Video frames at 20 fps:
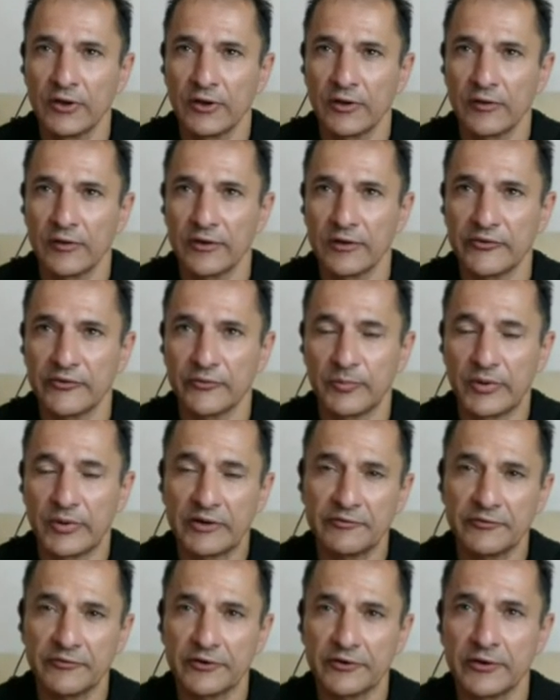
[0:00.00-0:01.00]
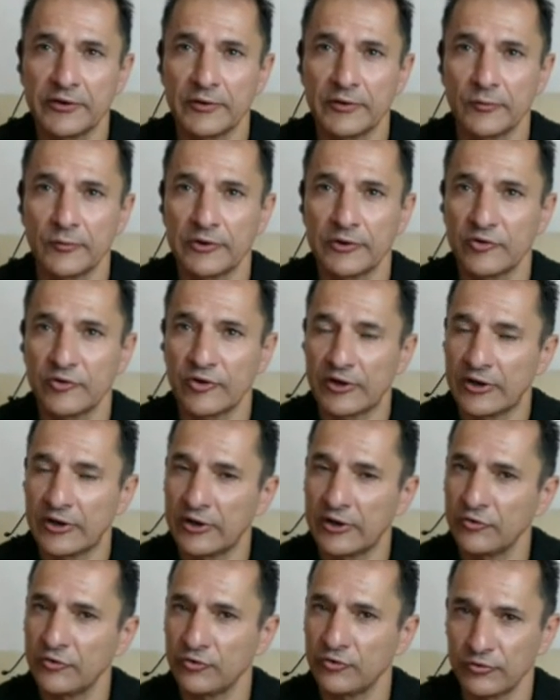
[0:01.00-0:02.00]
There's Buffer, which
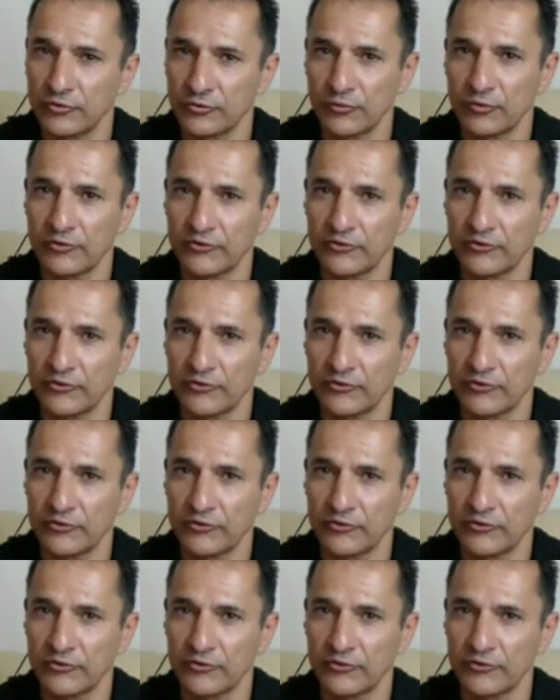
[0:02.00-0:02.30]
allows you to